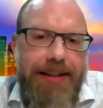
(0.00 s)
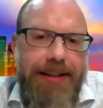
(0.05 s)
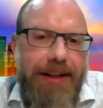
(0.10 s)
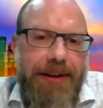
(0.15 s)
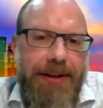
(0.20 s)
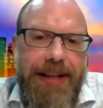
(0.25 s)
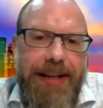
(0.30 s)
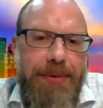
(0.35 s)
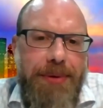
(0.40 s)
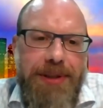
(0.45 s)

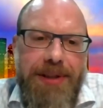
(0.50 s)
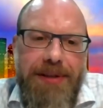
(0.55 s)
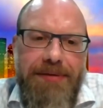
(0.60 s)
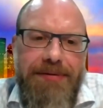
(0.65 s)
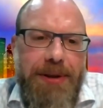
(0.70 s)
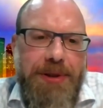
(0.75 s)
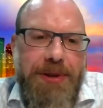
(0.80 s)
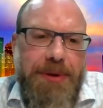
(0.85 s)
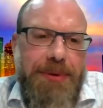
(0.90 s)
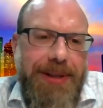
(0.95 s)
That was the
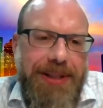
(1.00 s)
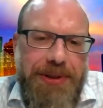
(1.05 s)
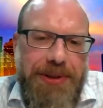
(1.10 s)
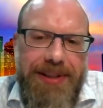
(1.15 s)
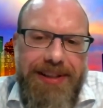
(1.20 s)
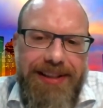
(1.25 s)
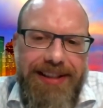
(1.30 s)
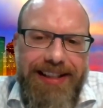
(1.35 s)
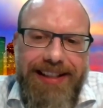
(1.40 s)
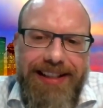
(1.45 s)
first
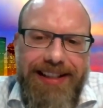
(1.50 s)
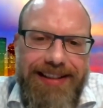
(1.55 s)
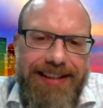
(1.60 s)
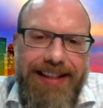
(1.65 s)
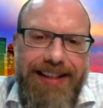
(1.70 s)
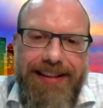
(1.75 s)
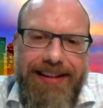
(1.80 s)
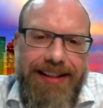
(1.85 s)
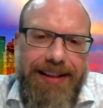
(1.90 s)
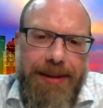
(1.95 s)
question
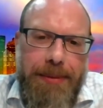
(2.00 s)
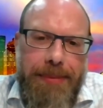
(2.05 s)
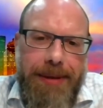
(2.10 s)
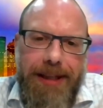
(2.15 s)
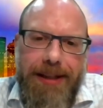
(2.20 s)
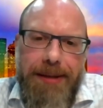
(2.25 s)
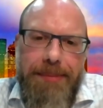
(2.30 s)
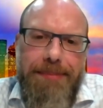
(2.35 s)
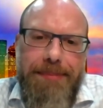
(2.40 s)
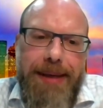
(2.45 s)
that the
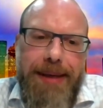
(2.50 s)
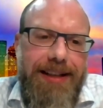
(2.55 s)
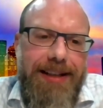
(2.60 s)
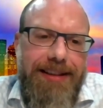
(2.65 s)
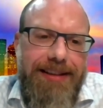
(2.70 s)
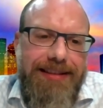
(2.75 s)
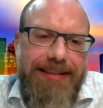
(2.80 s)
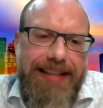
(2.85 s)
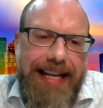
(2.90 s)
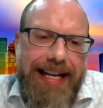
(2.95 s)
appellate
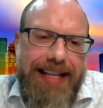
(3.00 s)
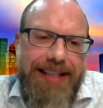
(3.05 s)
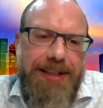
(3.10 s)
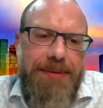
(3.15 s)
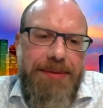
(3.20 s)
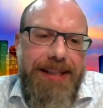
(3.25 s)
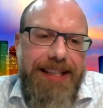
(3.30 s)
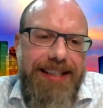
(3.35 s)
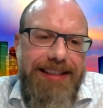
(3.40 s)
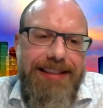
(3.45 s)
panel asked
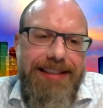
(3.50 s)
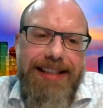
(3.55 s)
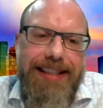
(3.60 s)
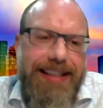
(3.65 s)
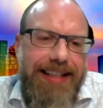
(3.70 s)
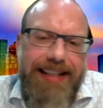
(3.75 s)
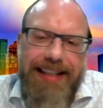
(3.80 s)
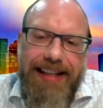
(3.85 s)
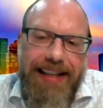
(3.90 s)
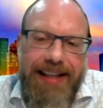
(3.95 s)
me,
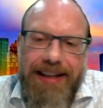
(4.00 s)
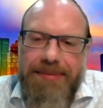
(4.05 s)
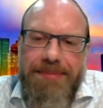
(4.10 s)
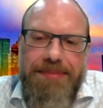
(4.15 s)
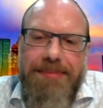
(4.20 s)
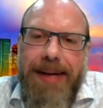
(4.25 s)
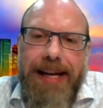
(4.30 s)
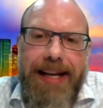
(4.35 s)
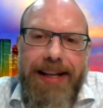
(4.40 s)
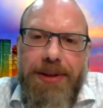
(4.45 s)
and
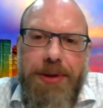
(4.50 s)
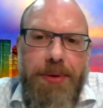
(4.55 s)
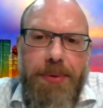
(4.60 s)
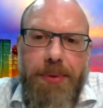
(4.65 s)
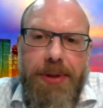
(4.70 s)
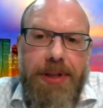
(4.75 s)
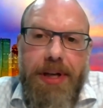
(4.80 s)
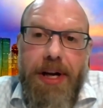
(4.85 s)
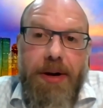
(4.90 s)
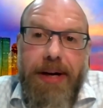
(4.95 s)
my answer
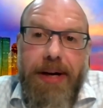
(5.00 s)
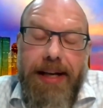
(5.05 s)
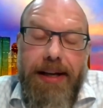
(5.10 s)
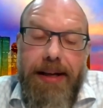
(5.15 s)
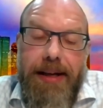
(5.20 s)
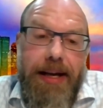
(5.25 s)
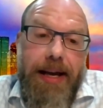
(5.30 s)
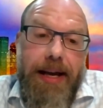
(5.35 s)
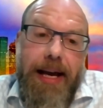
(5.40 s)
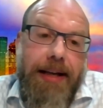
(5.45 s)
was no.
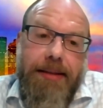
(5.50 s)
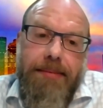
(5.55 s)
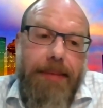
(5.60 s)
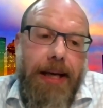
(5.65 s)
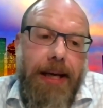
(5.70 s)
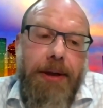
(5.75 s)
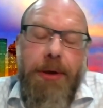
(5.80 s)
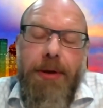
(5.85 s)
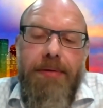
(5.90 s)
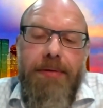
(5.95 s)
I
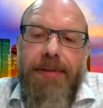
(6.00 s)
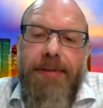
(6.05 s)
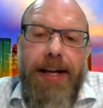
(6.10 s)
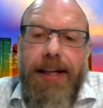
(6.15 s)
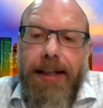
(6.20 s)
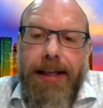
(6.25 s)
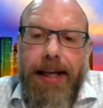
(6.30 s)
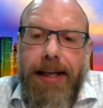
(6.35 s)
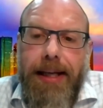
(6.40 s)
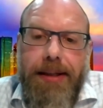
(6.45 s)
couldn't find
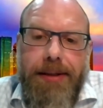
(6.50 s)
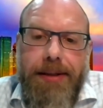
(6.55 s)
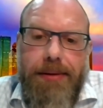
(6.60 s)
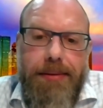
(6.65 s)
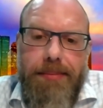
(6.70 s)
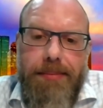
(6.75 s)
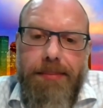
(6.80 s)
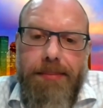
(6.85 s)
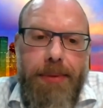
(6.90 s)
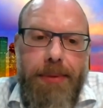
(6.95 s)
a case
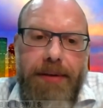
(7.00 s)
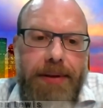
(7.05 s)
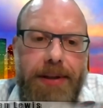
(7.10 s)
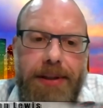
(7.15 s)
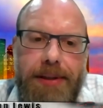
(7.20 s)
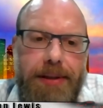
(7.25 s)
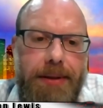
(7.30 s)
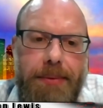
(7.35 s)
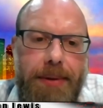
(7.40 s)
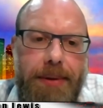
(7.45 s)

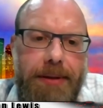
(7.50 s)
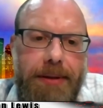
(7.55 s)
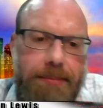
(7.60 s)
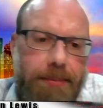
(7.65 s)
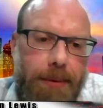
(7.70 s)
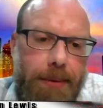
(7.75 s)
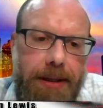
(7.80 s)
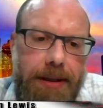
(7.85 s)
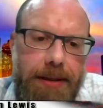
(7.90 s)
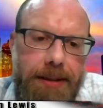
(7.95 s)
previously
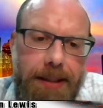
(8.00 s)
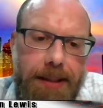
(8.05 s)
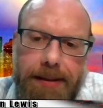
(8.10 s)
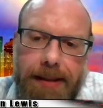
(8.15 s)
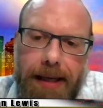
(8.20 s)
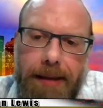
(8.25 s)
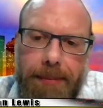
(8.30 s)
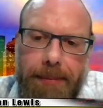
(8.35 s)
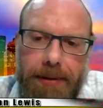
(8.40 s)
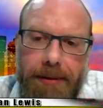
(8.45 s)
where this has
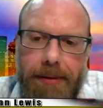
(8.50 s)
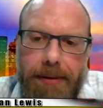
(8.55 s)
happened.